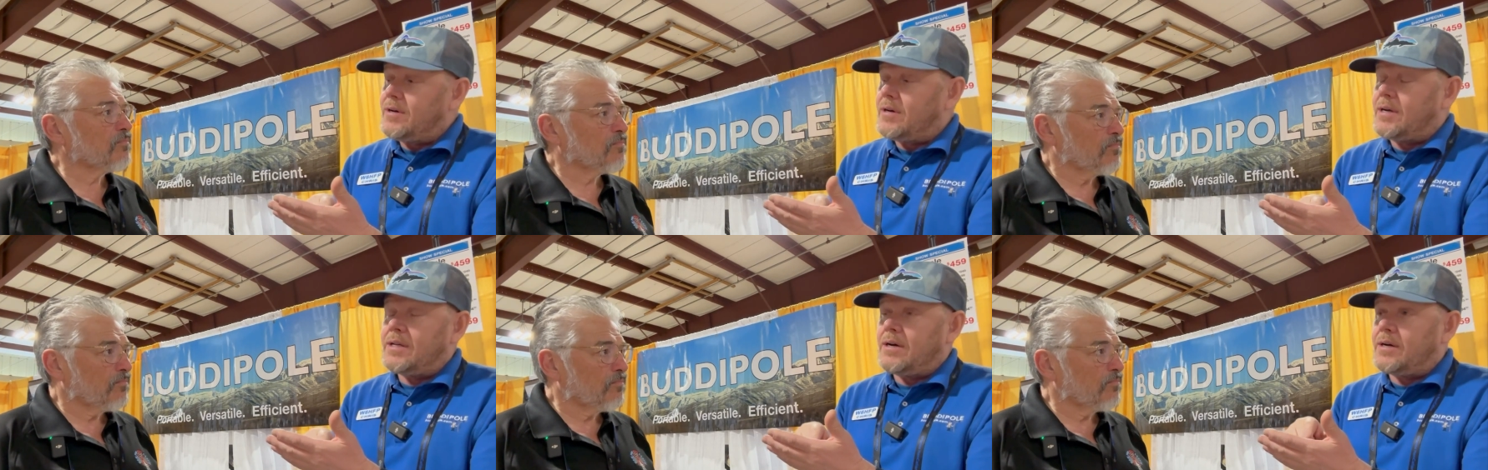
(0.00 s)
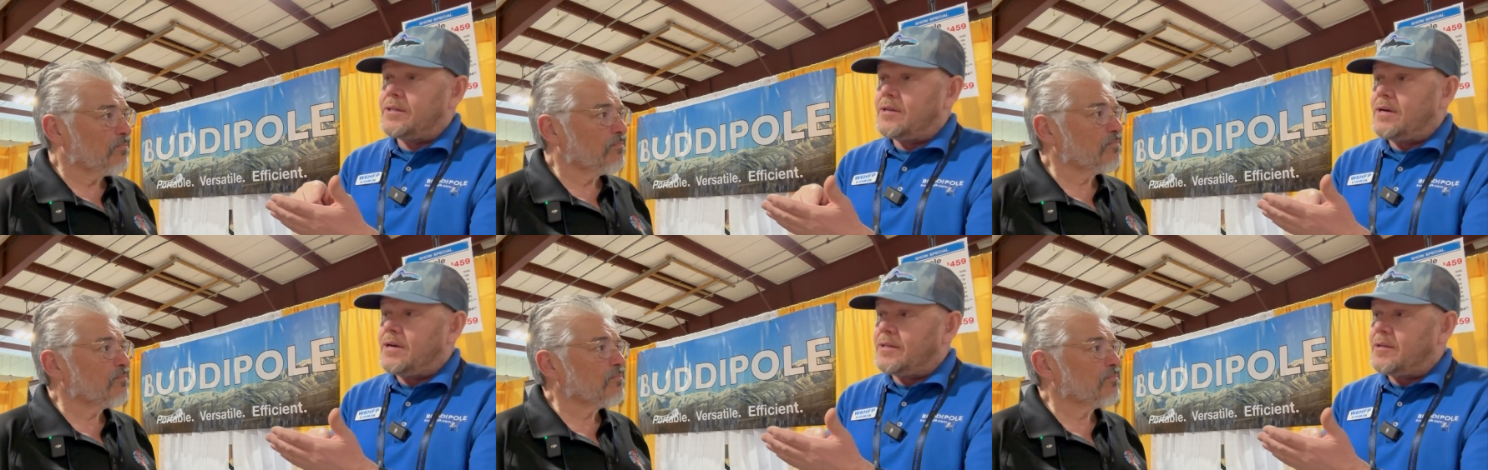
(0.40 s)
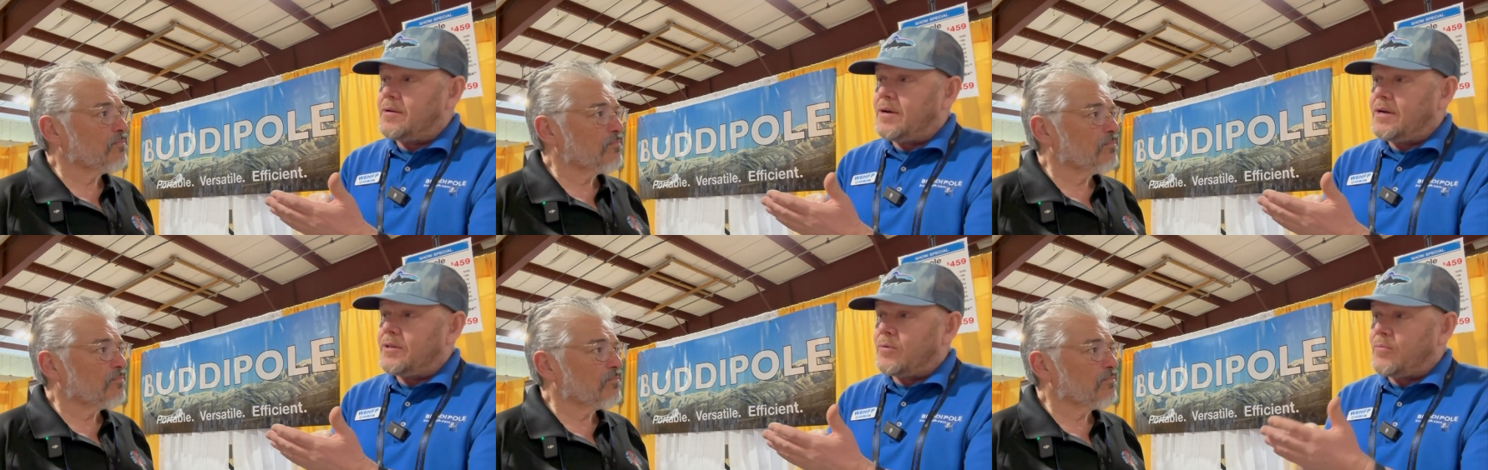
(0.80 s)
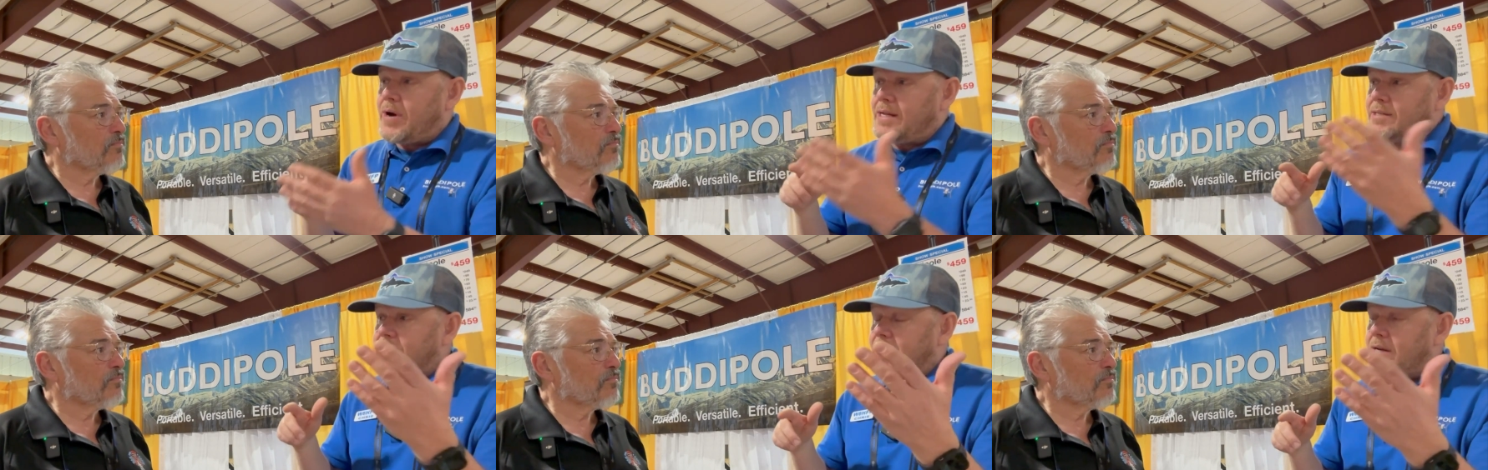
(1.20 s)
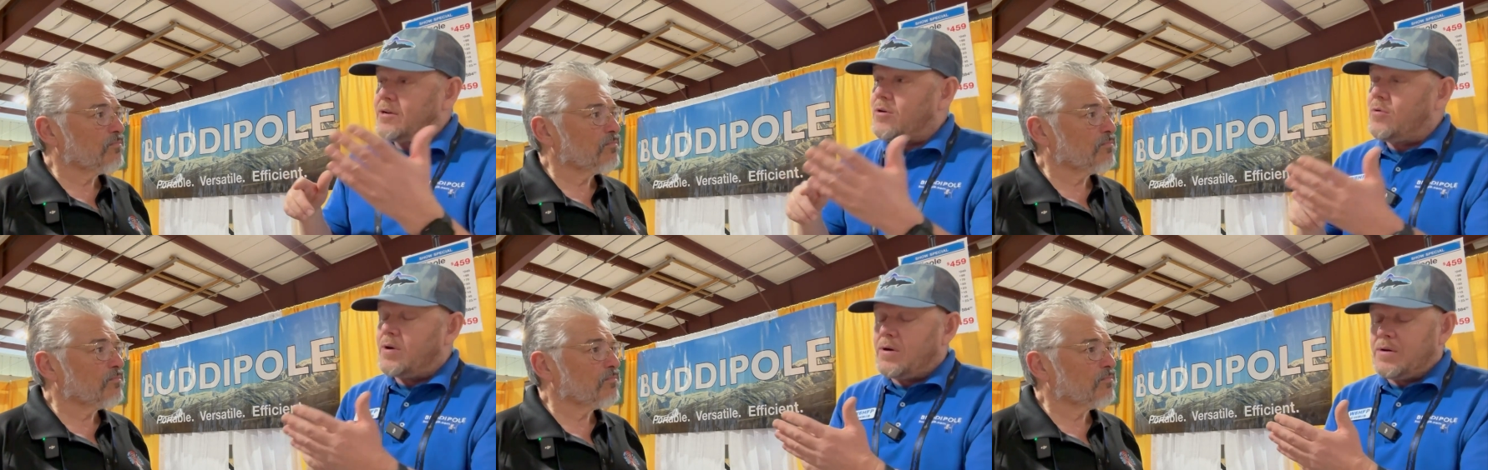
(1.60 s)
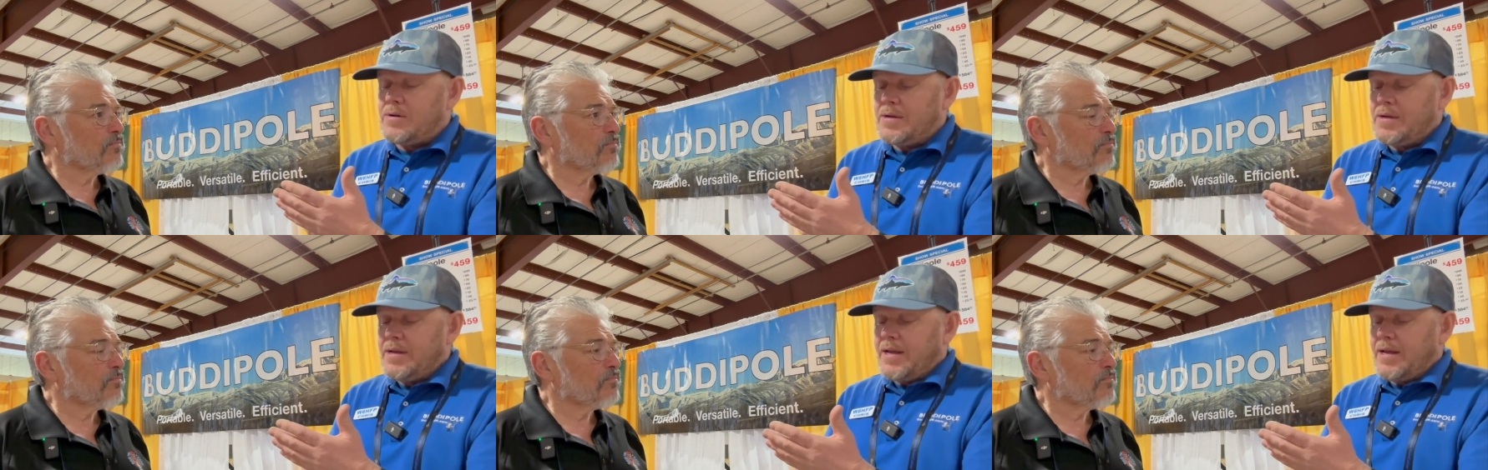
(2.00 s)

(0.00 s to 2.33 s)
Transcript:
Speaker 1: on, on, the, on, the, on the red side coil